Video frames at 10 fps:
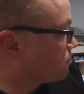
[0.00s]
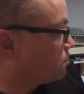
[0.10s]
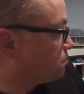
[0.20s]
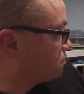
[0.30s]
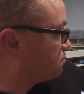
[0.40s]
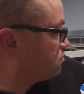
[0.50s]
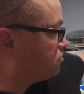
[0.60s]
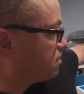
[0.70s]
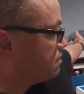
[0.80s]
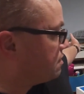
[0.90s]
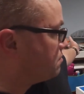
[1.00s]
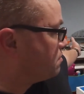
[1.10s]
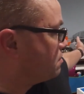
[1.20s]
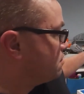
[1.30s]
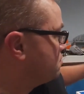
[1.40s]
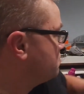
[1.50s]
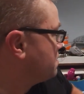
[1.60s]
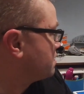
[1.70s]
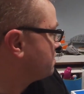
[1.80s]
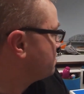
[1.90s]
uh, we built a train table here,
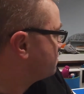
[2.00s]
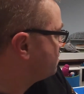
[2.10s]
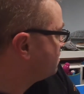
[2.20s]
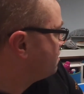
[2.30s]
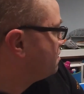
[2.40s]
back here.